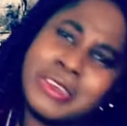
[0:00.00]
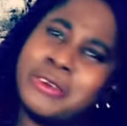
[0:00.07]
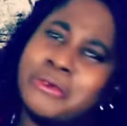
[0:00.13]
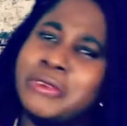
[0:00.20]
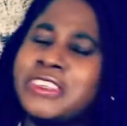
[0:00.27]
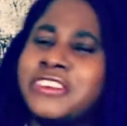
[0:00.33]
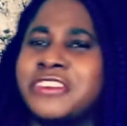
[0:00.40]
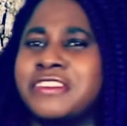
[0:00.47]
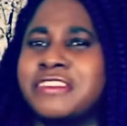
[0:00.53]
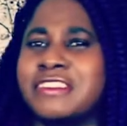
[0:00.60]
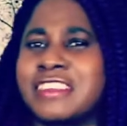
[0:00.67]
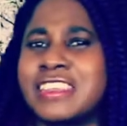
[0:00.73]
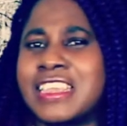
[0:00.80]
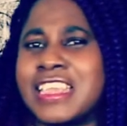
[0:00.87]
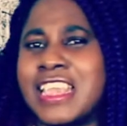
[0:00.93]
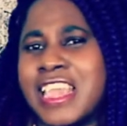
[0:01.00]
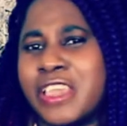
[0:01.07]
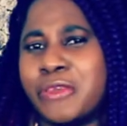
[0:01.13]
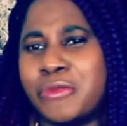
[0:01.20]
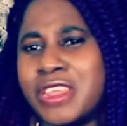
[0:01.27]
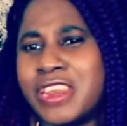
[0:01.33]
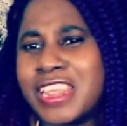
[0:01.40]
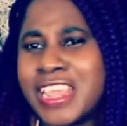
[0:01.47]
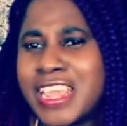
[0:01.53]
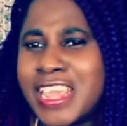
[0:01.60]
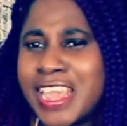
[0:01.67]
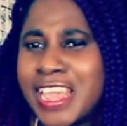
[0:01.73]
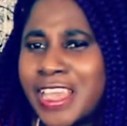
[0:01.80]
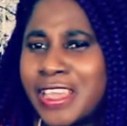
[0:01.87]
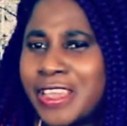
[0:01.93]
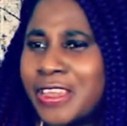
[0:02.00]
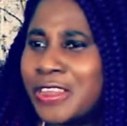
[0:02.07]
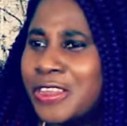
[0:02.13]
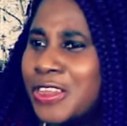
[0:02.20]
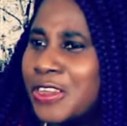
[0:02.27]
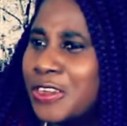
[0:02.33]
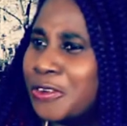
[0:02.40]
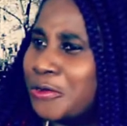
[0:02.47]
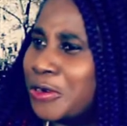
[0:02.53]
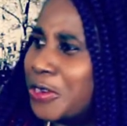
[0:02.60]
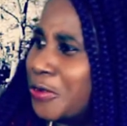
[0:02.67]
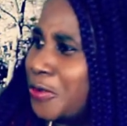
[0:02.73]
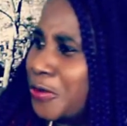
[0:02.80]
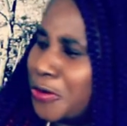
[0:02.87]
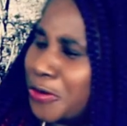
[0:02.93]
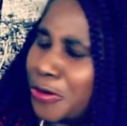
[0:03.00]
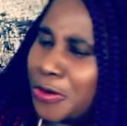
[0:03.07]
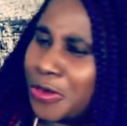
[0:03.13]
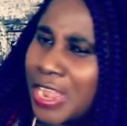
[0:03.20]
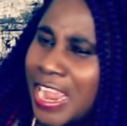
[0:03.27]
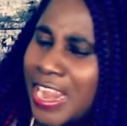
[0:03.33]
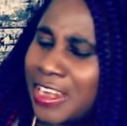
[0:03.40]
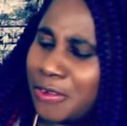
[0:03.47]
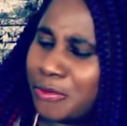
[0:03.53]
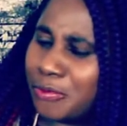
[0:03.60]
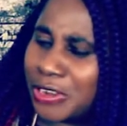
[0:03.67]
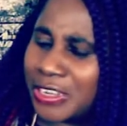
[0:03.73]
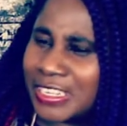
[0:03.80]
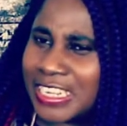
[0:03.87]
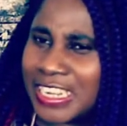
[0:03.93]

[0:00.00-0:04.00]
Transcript: We just came in here. We don't know anybody